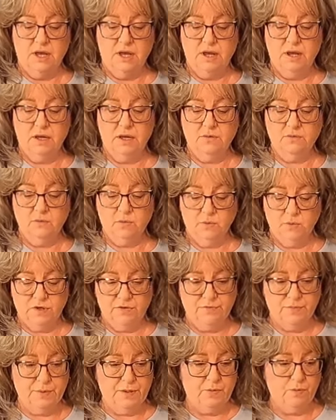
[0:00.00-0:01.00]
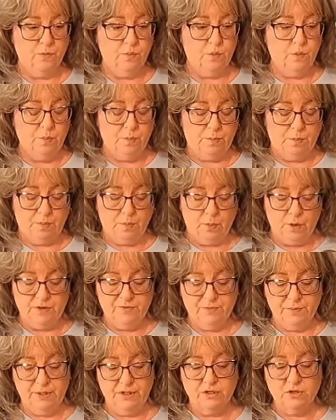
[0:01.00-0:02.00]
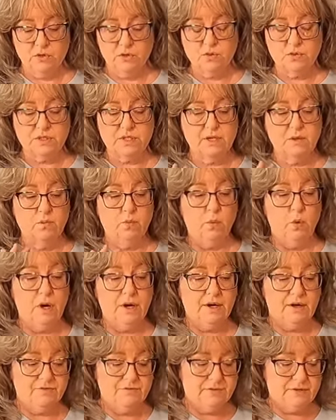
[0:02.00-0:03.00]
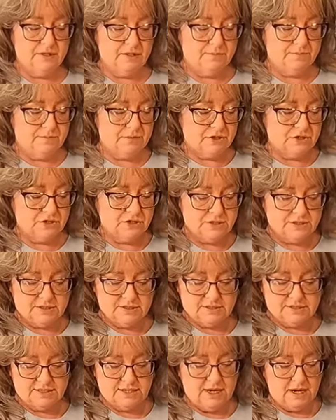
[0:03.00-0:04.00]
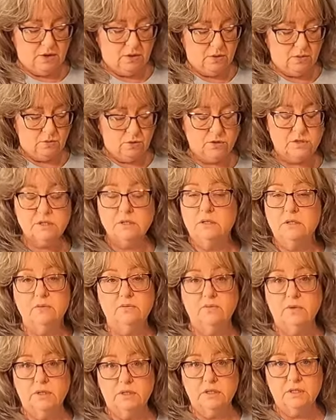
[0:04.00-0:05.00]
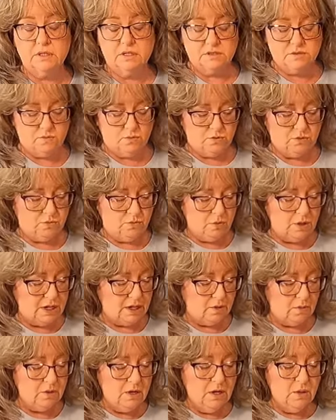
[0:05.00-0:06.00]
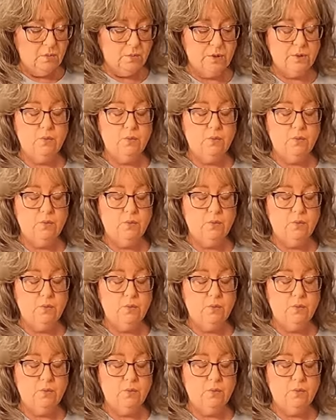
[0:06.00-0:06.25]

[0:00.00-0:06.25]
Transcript: And we've been we've been using one of them just to see how it works, and it really does work well.